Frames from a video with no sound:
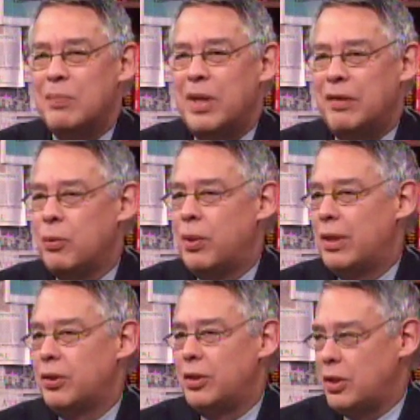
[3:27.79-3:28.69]
But
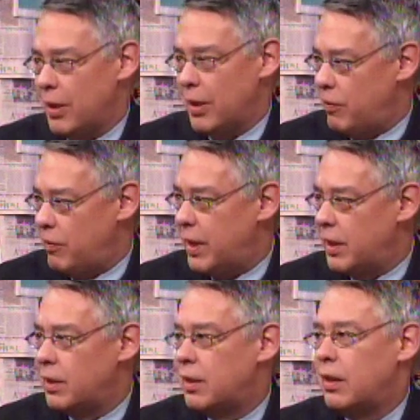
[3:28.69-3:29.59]
everyone else is
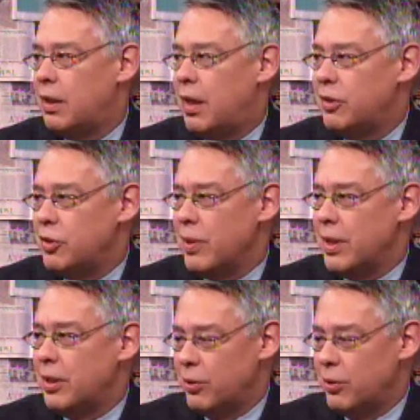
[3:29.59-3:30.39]
terrified on the train,